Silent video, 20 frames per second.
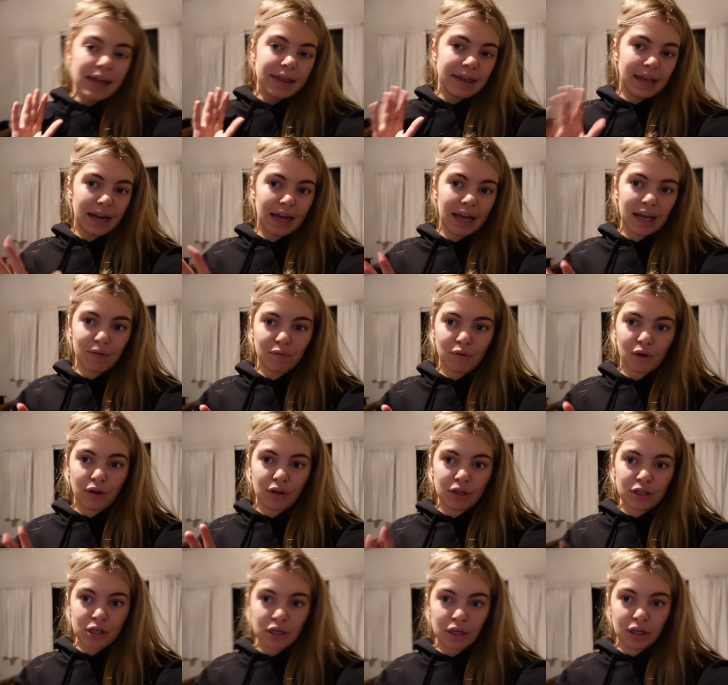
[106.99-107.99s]
Then I have got
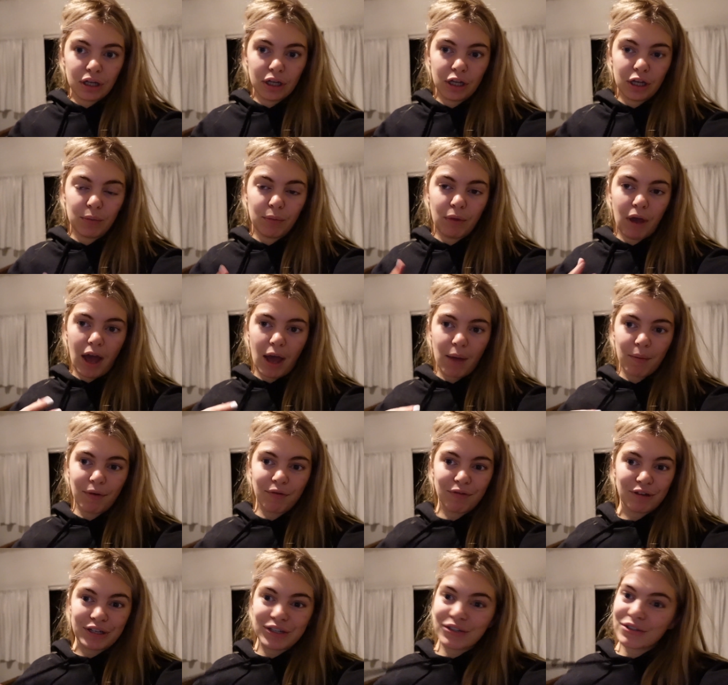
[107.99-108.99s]
the Tulum um,
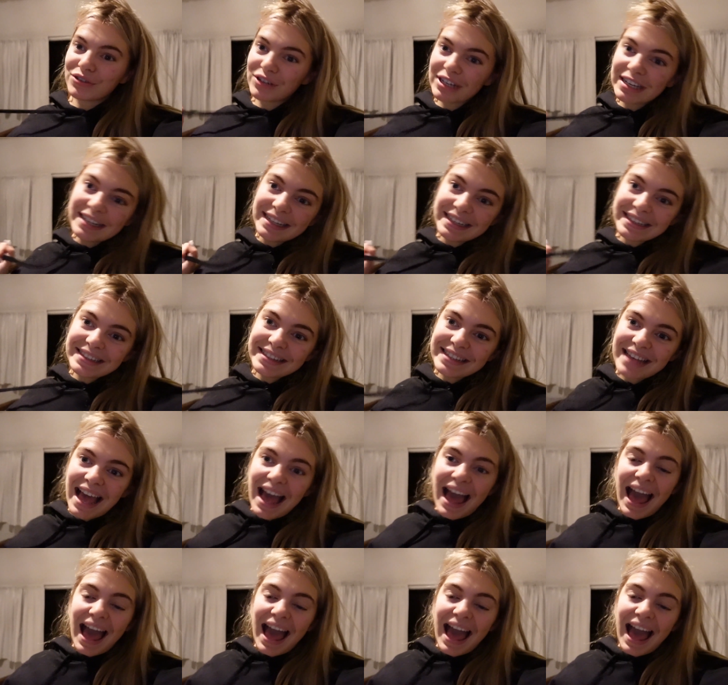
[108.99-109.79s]
retreat.